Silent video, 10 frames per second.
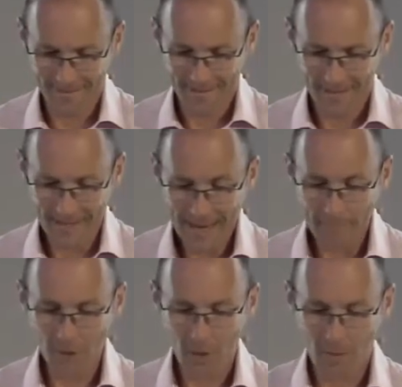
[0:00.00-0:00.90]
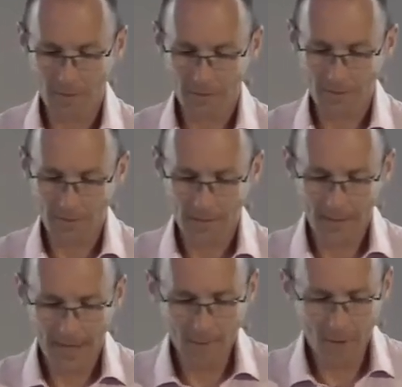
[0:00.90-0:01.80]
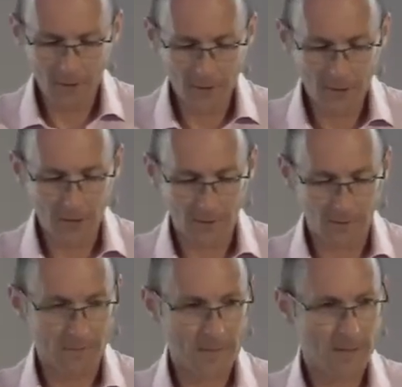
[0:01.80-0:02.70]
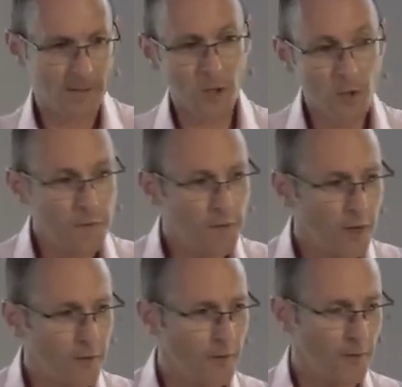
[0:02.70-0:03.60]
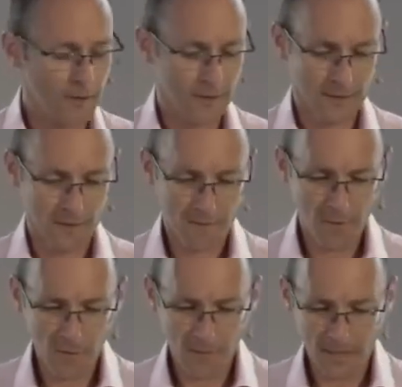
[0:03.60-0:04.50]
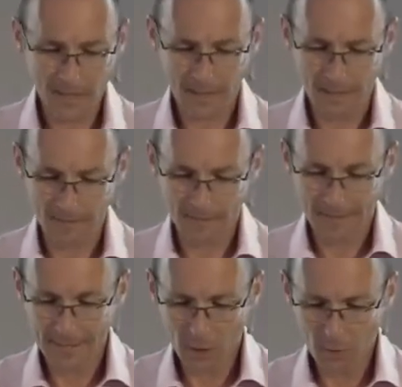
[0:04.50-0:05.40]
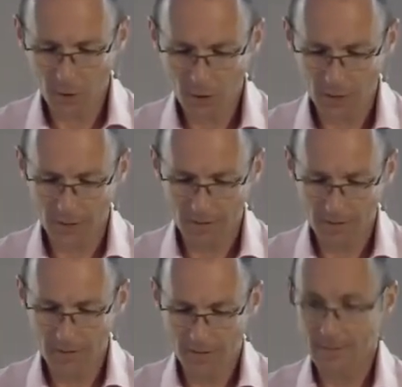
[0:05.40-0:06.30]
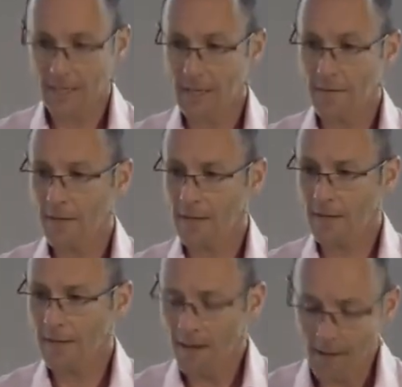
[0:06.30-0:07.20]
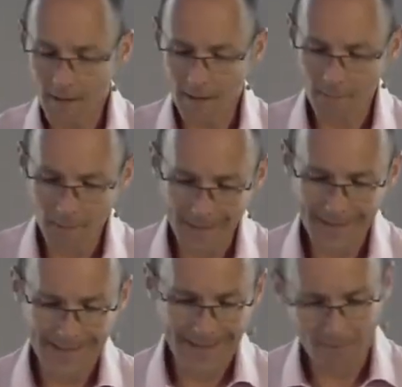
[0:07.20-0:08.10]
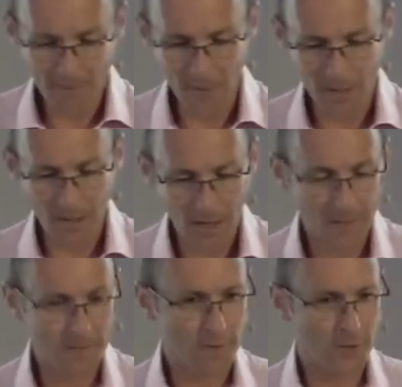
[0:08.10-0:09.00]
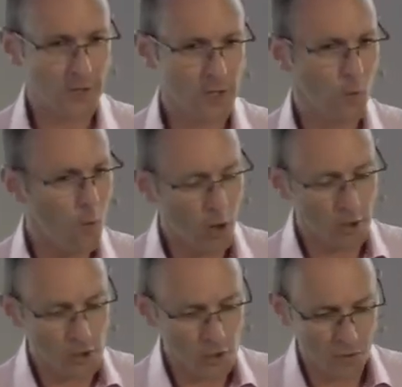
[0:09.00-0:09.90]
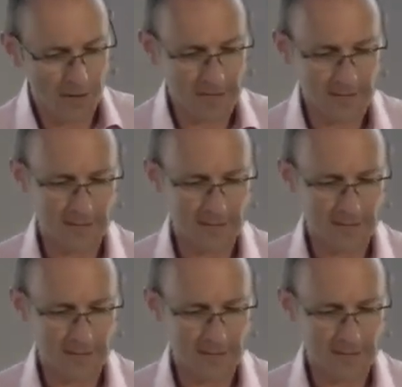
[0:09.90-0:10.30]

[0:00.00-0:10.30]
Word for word: A laptop, game console, the new phone, food mixer, dishwasher, TV, car, bike, camera, garden furniture, watch, dress,